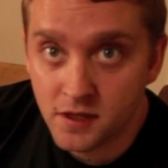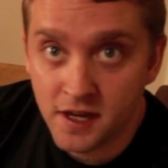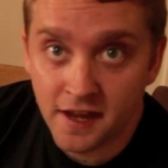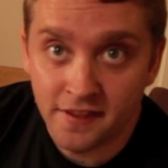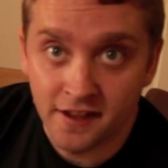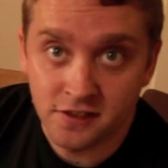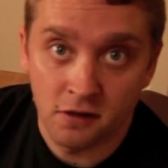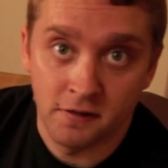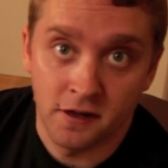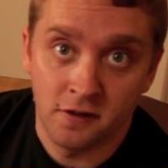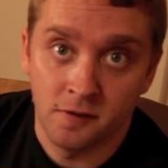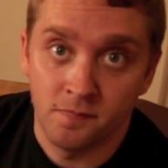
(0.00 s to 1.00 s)
Yeah, that's
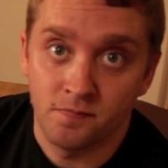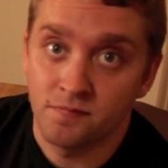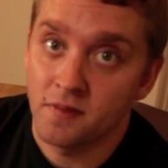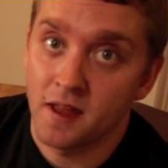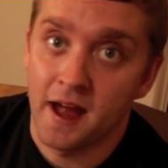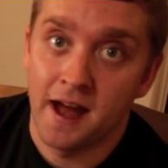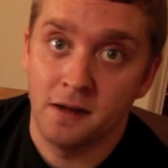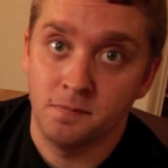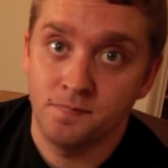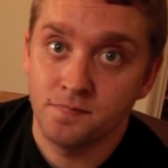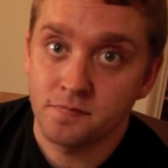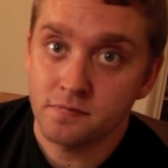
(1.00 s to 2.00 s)
going on.
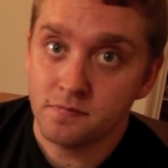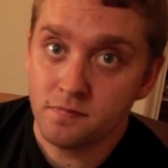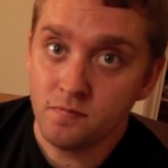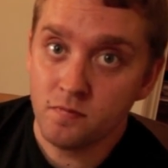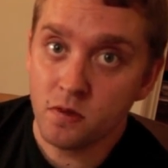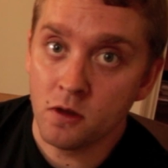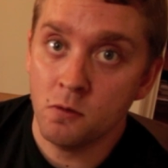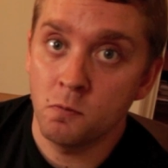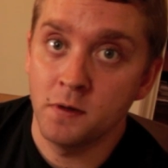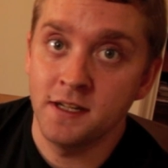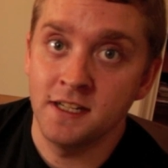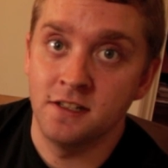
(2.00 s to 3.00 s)
Um,
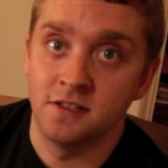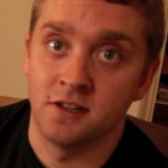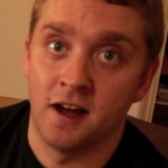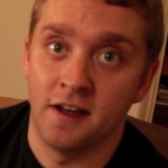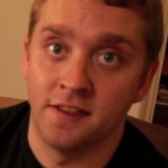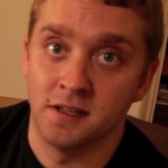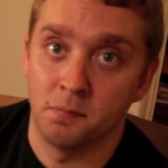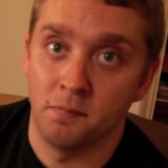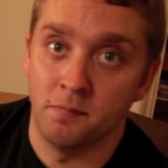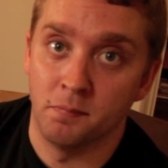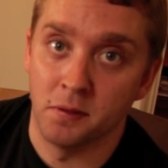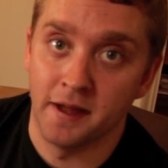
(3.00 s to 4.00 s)
we did design this
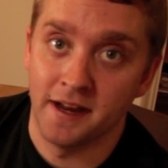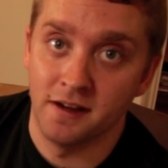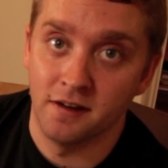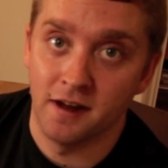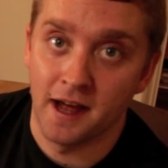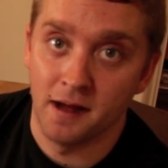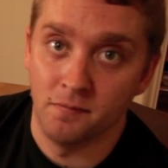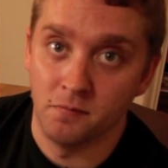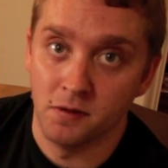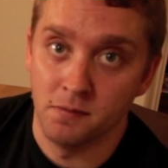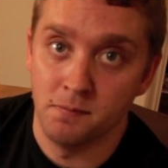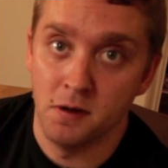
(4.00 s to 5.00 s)
blend
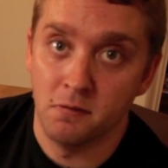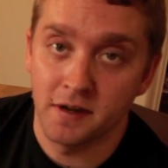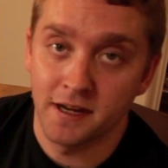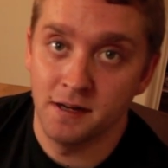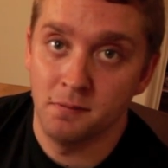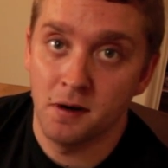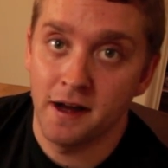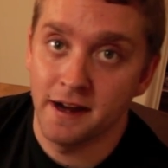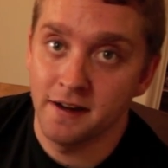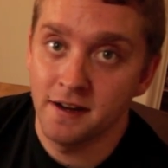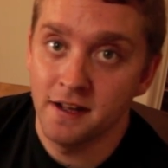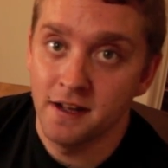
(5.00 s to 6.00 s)
um, with milk in
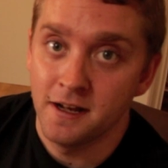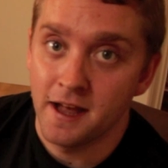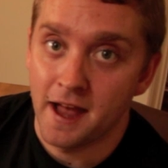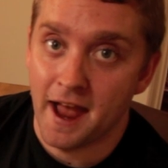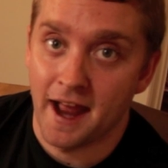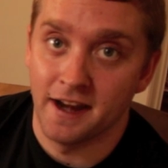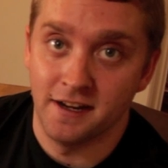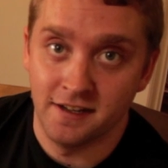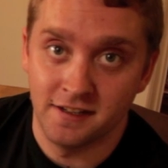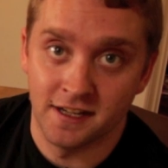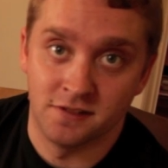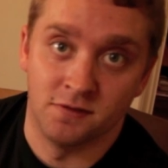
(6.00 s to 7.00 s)
mind,
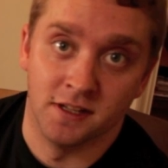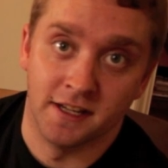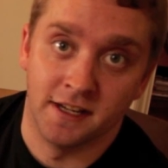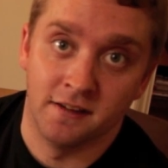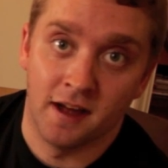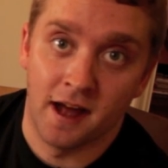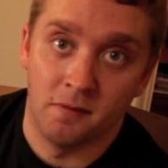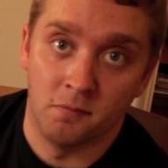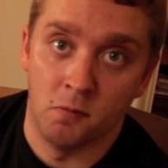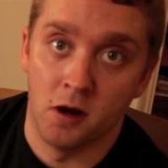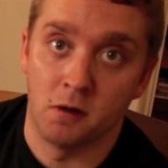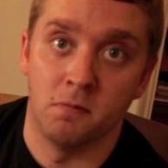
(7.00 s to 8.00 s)
and it does really
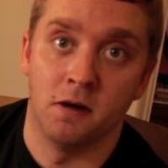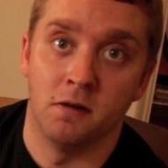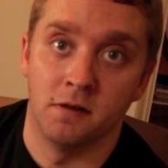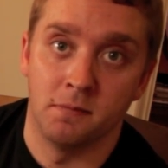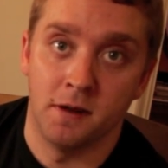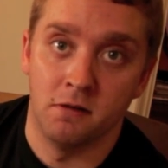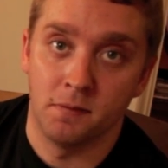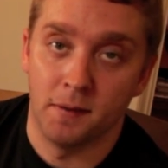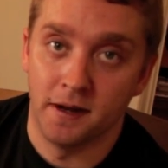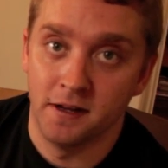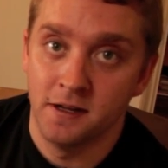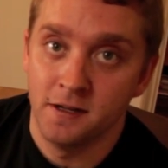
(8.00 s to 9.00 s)
um, work well with milk,
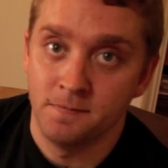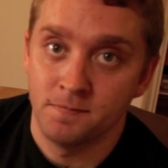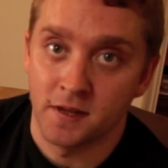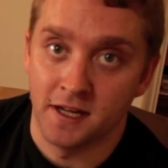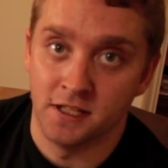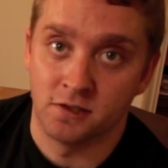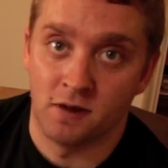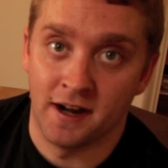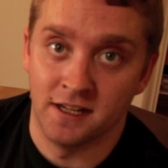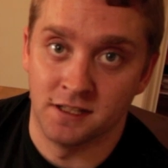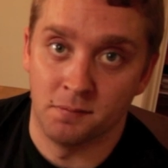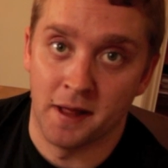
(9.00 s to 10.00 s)
but it's
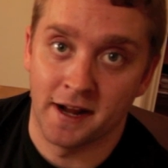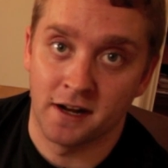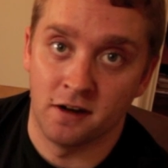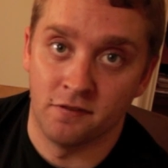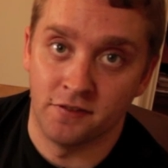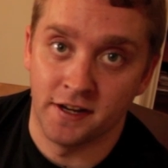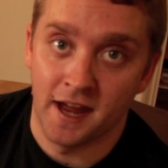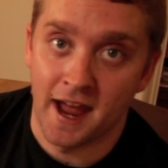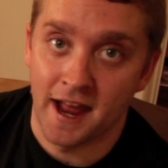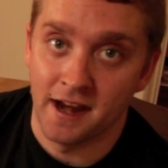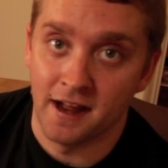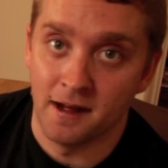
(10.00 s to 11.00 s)
great as a black coffee.
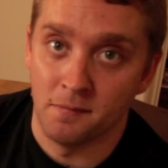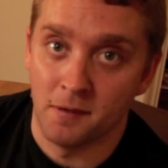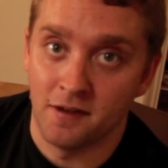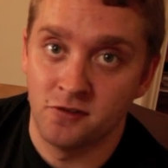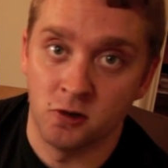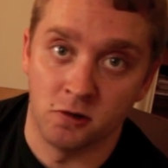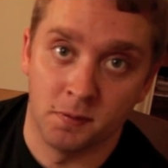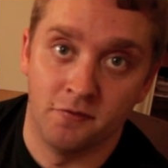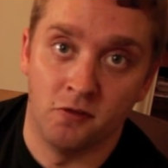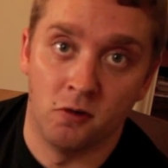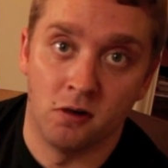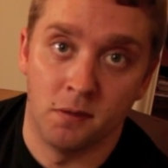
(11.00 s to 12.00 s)
And um, I've talked
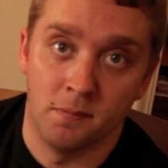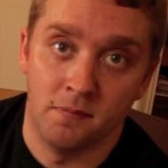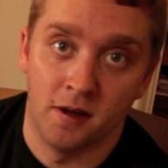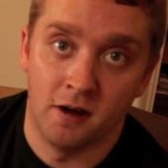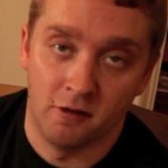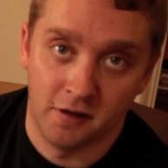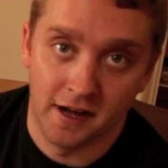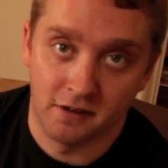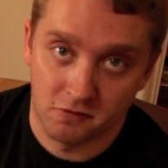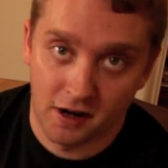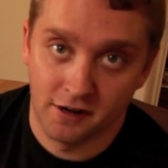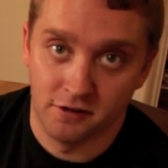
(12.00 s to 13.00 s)
before on
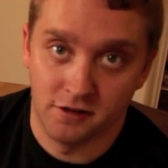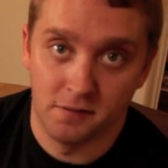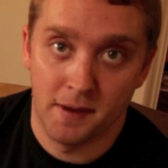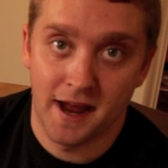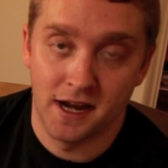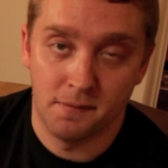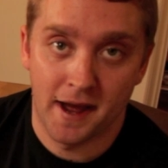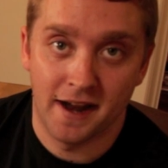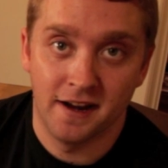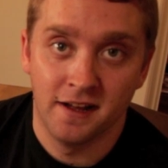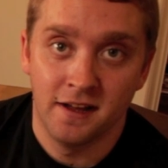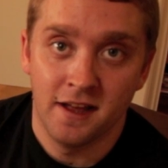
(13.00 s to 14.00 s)
uh, Grind On Demand
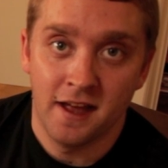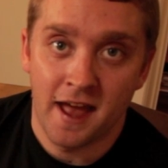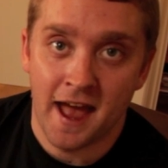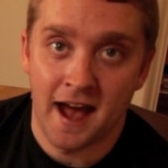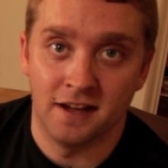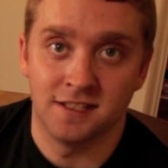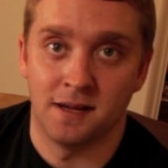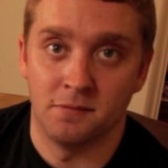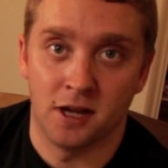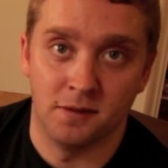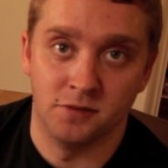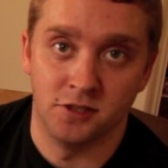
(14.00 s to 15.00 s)
about how
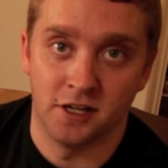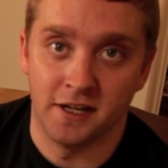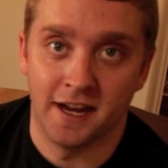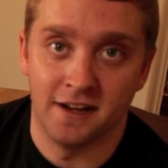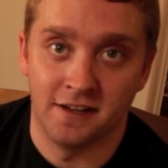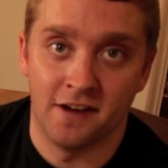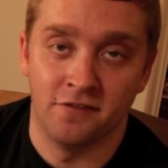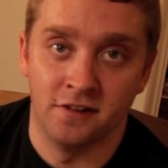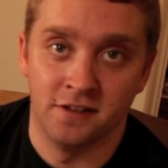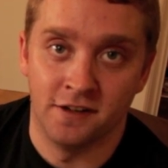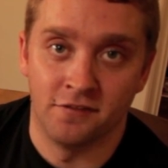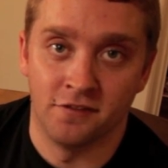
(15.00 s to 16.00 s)
sometimes you can get
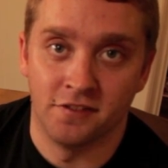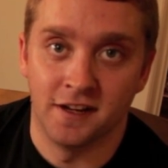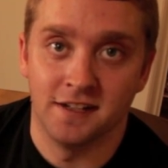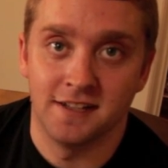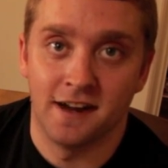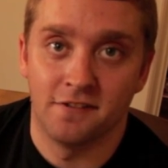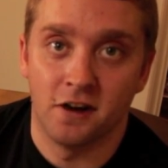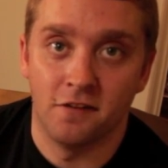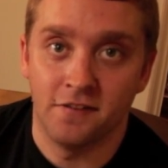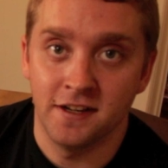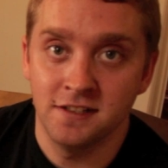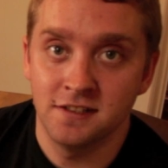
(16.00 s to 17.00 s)
different, different things out of
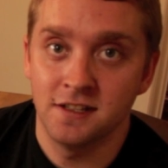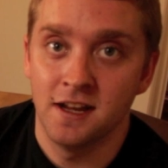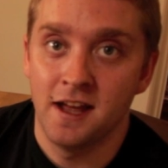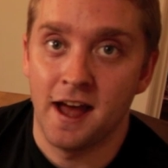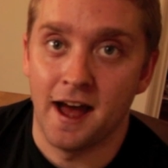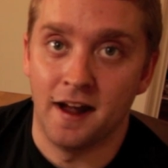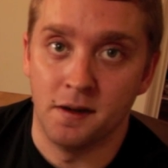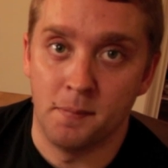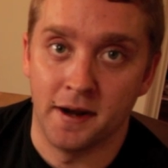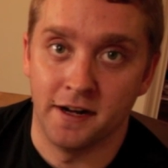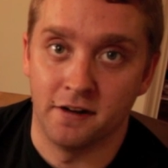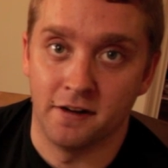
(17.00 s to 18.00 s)
coffees uh,
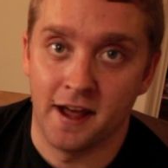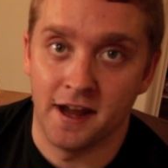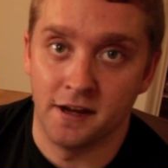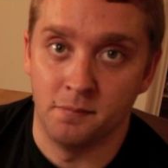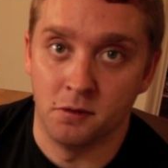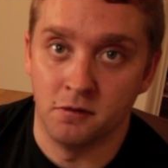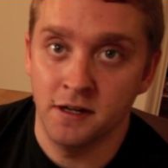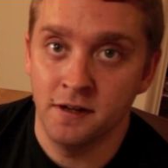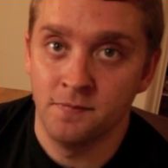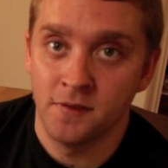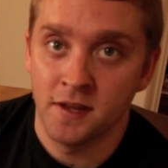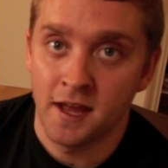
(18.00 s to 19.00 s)
depending on how you brew
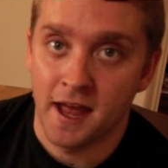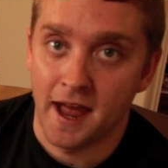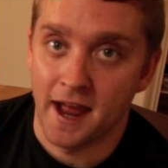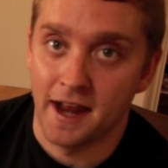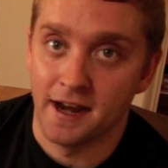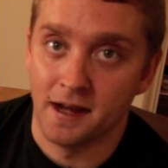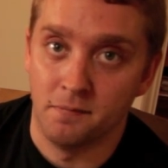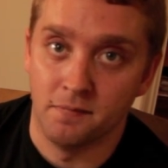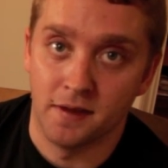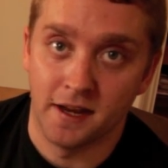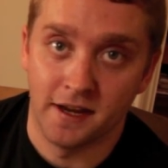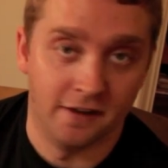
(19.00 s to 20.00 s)
it. And
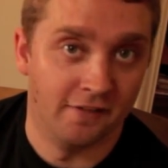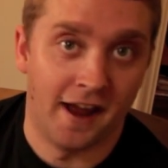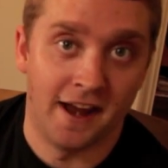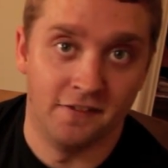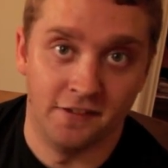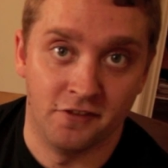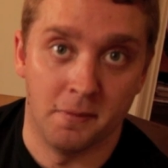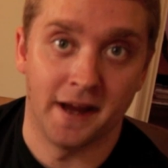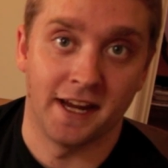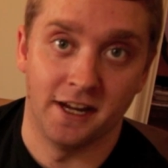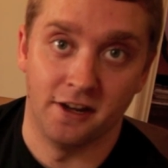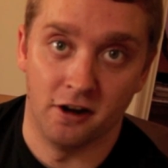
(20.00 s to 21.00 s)
um, even if you're
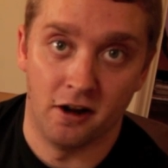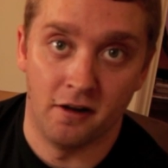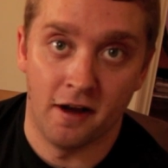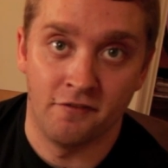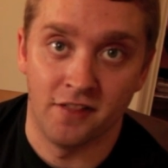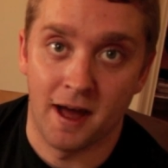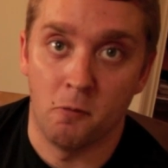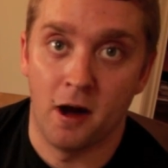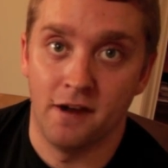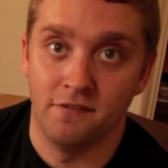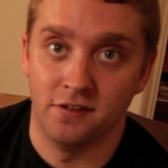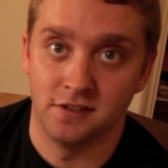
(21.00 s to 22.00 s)
making a, flat
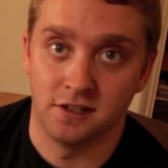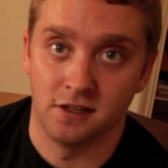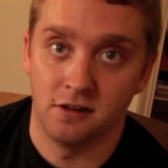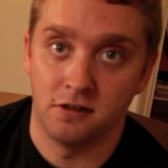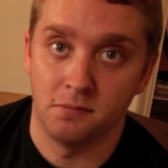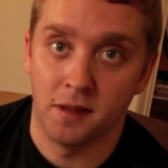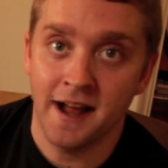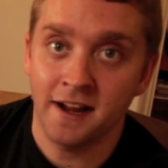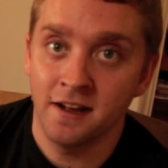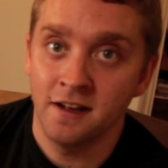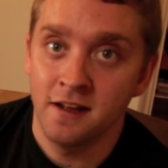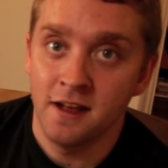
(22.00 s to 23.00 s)
white versus a long
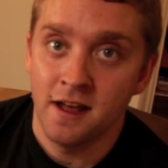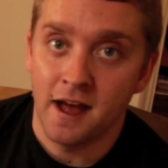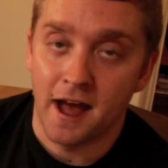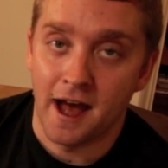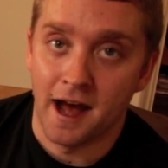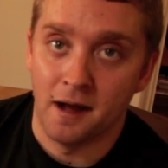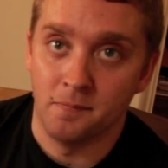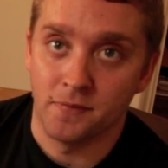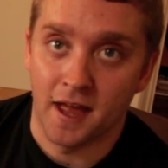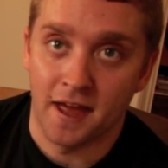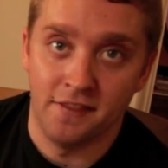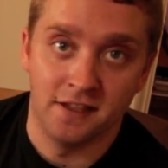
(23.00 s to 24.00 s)
black.
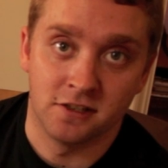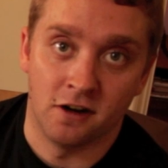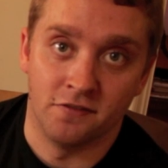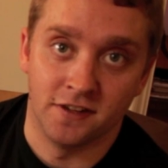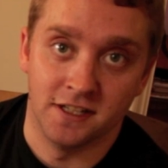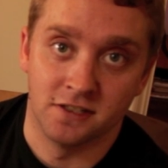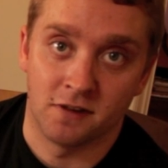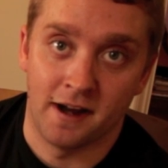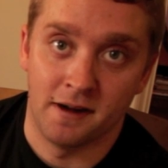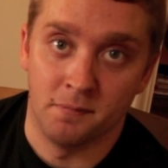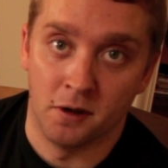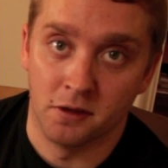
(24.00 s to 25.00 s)
Um, and this coffee is
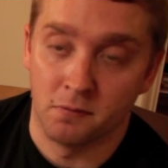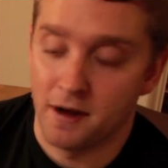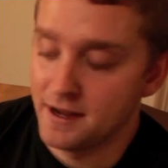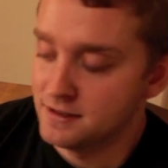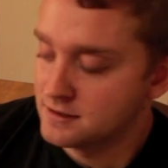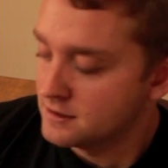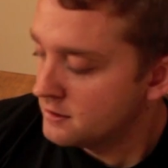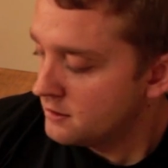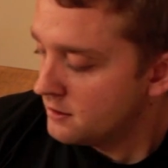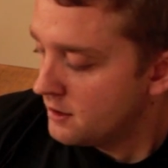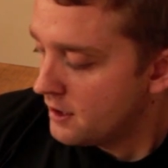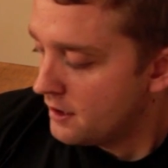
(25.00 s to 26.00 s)
great both ways.
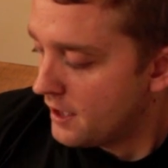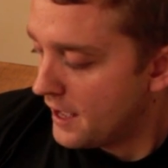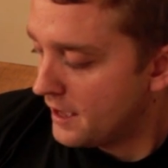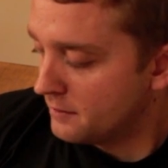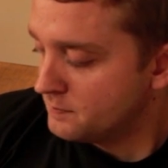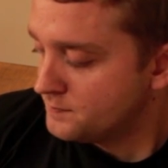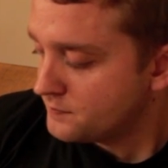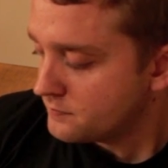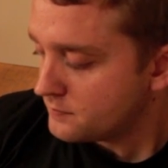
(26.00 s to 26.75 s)
Um,